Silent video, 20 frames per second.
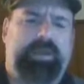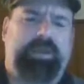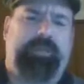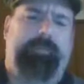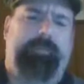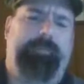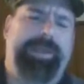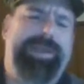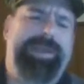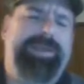
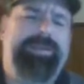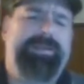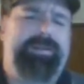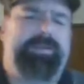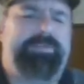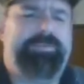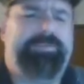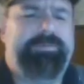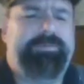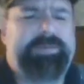Men are
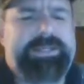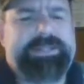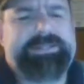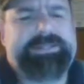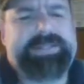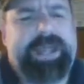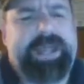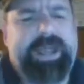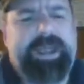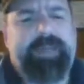3
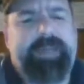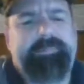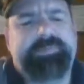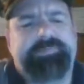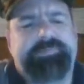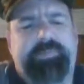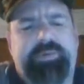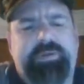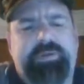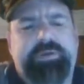times
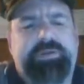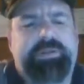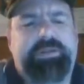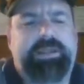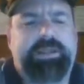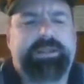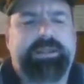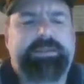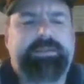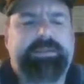more
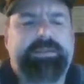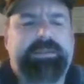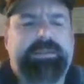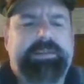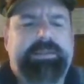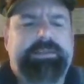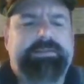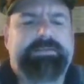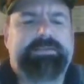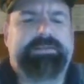
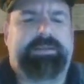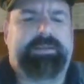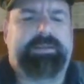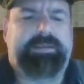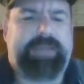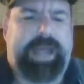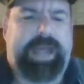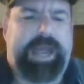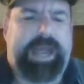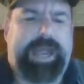likely to
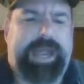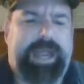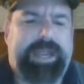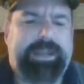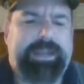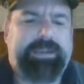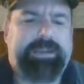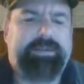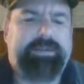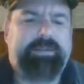
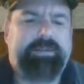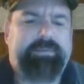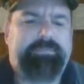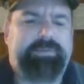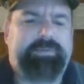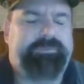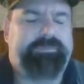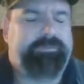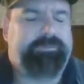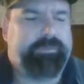die
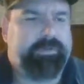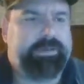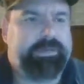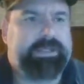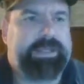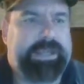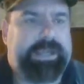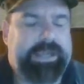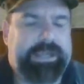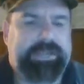before
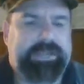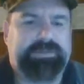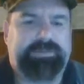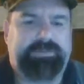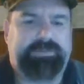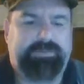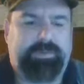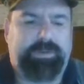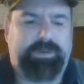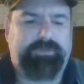the age of
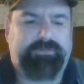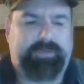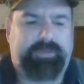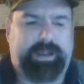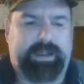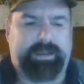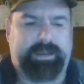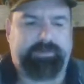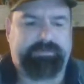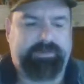
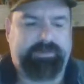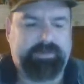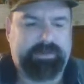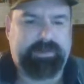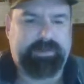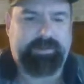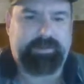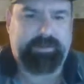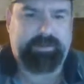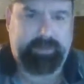25.
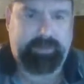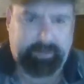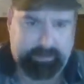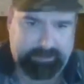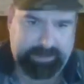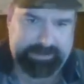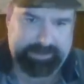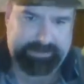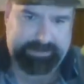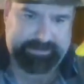Oh
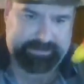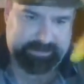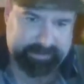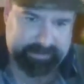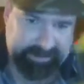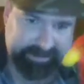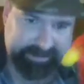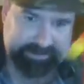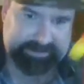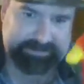my
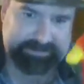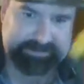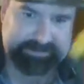goodness,